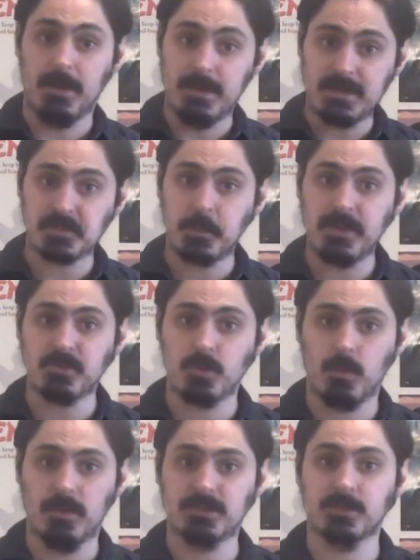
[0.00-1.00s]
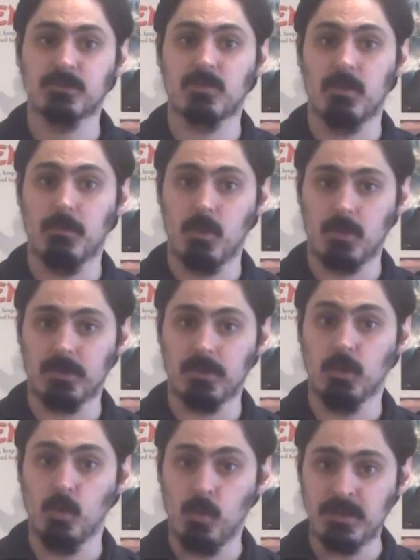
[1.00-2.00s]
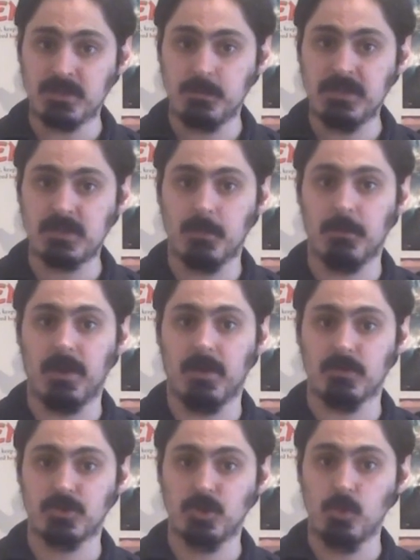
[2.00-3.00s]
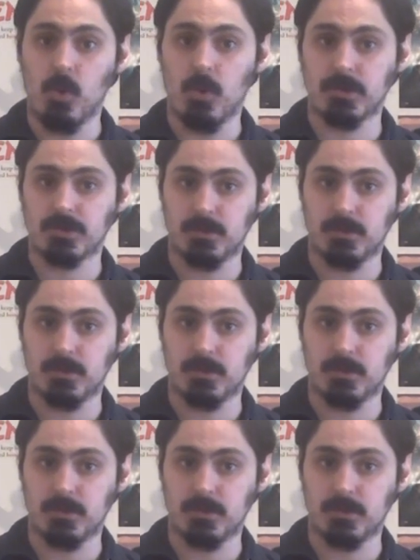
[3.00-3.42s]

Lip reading: My next patron question is from Morgan, who wants me to compare two horror